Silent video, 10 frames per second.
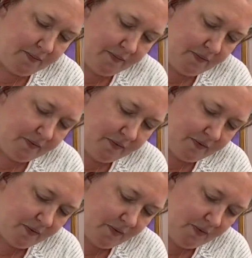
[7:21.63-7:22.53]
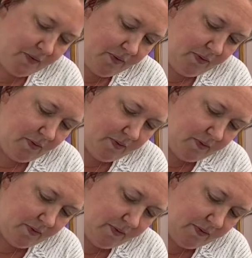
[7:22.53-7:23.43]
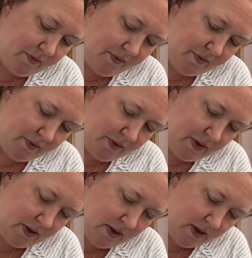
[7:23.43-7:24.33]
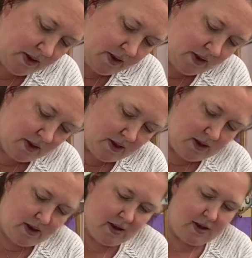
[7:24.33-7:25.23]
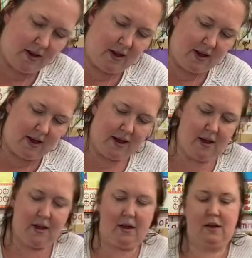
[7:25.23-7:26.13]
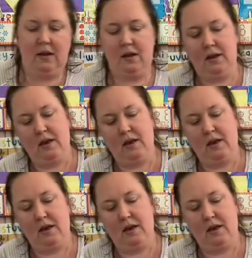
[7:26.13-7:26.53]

Nothing is said.